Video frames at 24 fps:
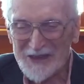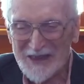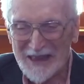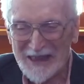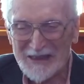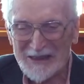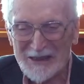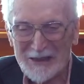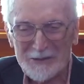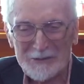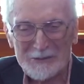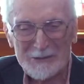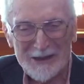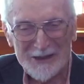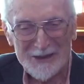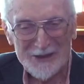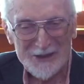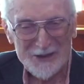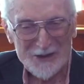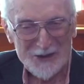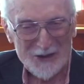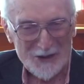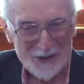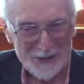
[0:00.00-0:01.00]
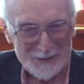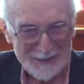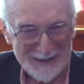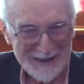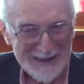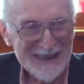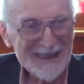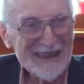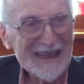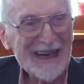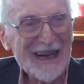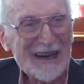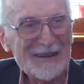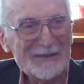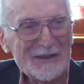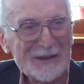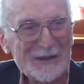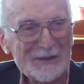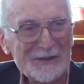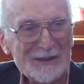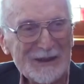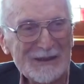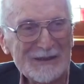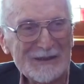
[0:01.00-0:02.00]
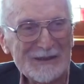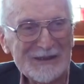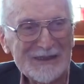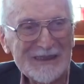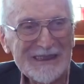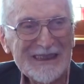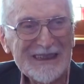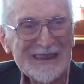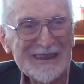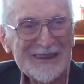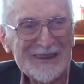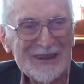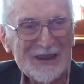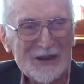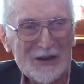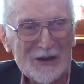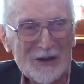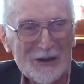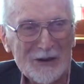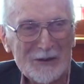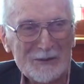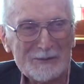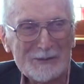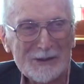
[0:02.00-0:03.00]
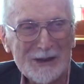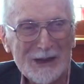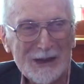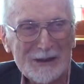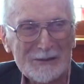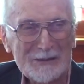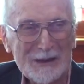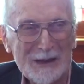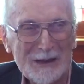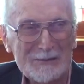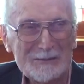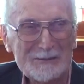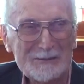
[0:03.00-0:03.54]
standard question to me Have you found the law of prime